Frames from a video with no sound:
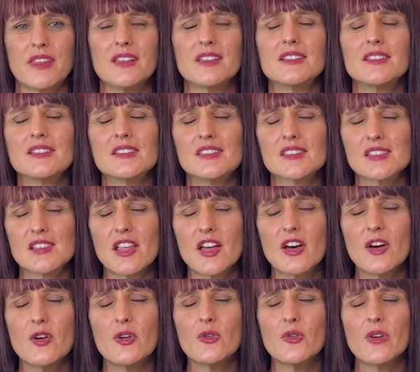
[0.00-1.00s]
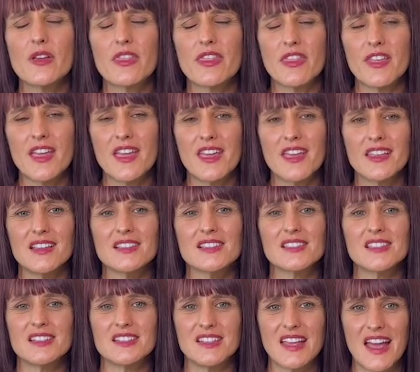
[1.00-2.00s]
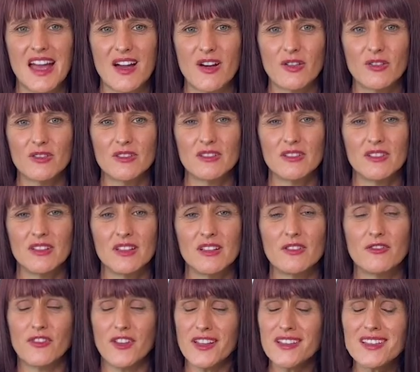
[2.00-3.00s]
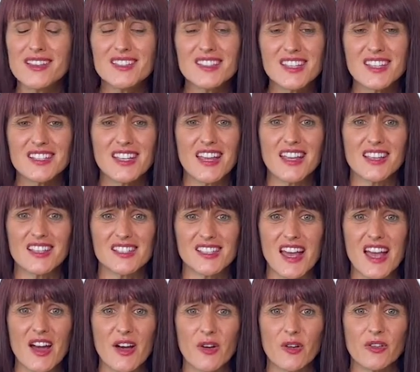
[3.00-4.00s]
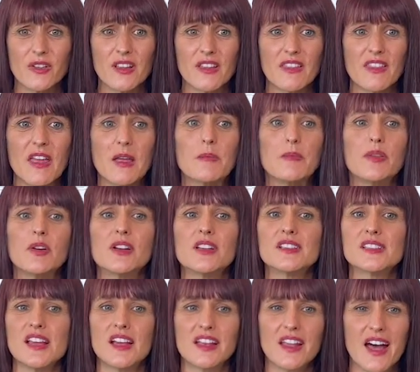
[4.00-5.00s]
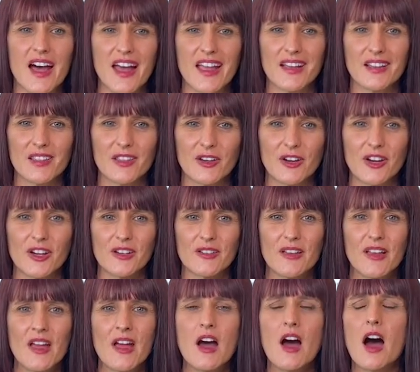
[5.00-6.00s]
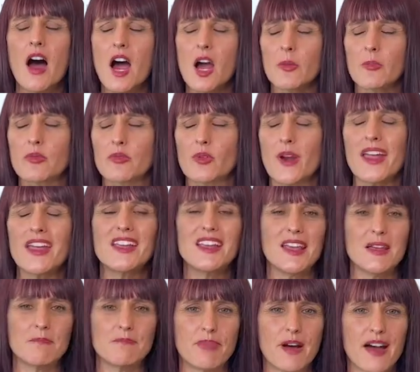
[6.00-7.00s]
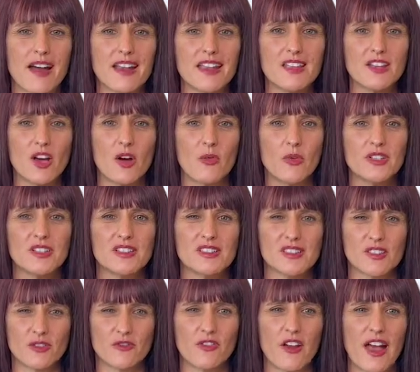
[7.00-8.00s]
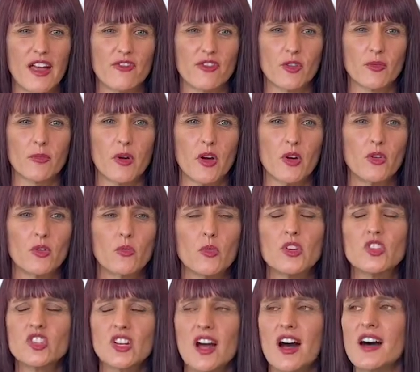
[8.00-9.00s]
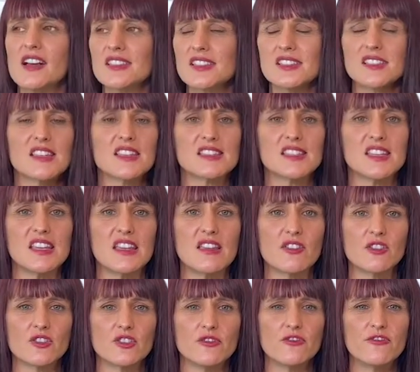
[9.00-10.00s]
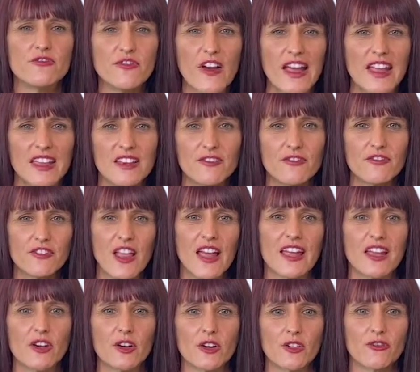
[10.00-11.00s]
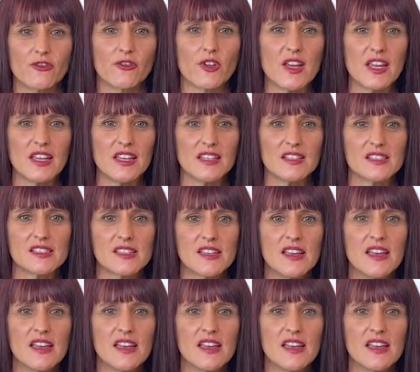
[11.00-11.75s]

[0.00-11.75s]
slow things down. Feelings can take us out. They put us on high alert. Our brain and body go into survivor mode, which causes us to either do fight, flight, or freeze.